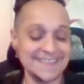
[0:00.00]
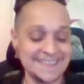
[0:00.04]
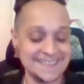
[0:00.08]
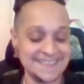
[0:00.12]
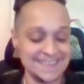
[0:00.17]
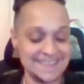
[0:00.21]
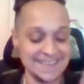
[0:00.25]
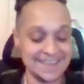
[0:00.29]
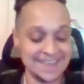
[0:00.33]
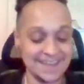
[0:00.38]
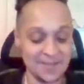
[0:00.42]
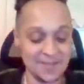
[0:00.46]

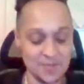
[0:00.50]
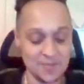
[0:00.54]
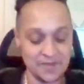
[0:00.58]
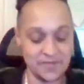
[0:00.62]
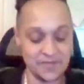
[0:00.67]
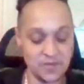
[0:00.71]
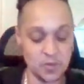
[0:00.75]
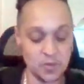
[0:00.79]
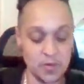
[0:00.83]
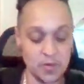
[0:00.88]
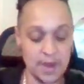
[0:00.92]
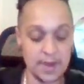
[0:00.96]
It's like, I want
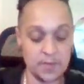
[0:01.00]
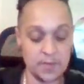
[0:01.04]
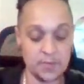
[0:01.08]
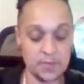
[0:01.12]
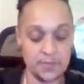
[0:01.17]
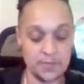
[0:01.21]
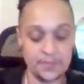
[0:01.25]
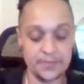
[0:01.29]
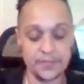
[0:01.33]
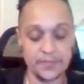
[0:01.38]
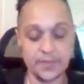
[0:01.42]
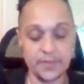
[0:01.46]
to feel ripe.
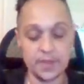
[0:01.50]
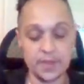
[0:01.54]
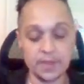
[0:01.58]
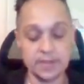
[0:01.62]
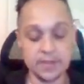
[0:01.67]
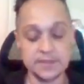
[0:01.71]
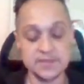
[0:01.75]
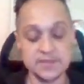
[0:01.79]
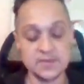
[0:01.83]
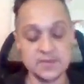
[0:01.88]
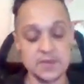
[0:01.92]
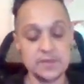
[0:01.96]

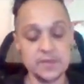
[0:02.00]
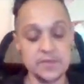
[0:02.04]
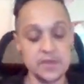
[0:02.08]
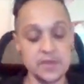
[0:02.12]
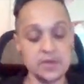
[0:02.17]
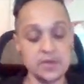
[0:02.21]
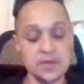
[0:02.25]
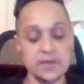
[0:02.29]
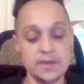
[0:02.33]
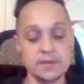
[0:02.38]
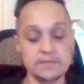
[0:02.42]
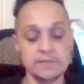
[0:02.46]
That's what I'm
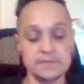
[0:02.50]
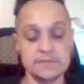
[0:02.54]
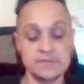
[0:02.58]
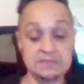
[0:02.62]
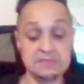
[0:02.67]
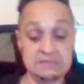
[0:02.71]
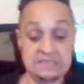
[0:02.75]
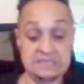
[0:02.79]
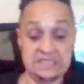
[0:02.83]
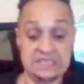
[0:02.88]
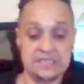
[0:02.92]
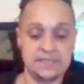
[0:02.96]
hearing.
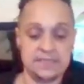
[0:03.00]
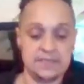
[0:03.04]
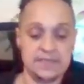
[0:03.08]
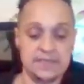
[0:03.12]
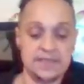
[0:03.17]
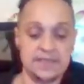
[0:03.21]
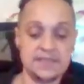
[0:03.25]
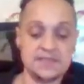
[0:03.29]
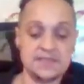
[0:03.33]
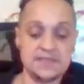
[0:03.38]
I